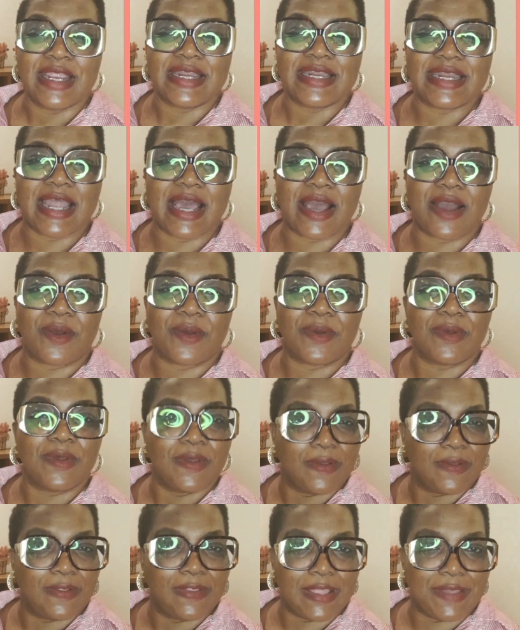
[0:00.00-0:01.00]
Now
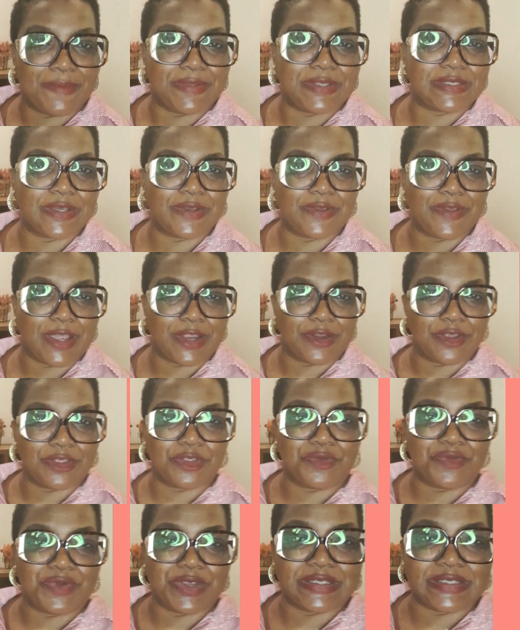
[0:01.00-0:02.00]
let me tell you
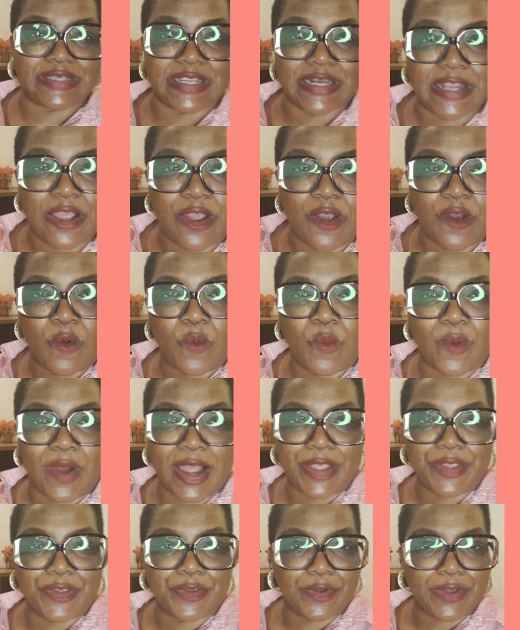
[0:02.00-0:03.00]
another reason
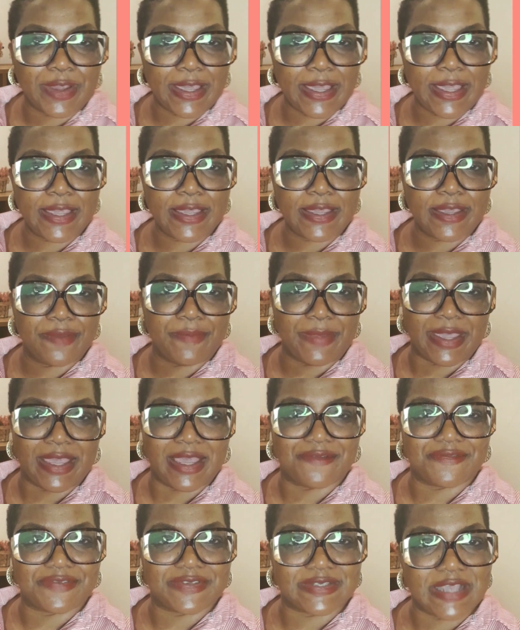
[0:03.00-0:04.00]
why your cake may
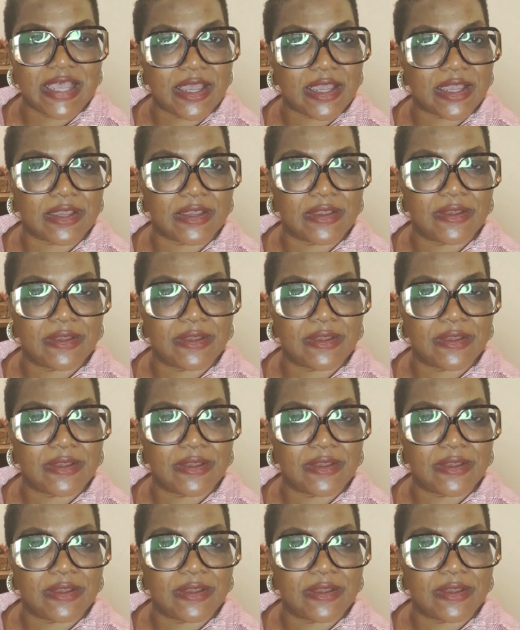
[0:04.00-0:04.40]
have sunk.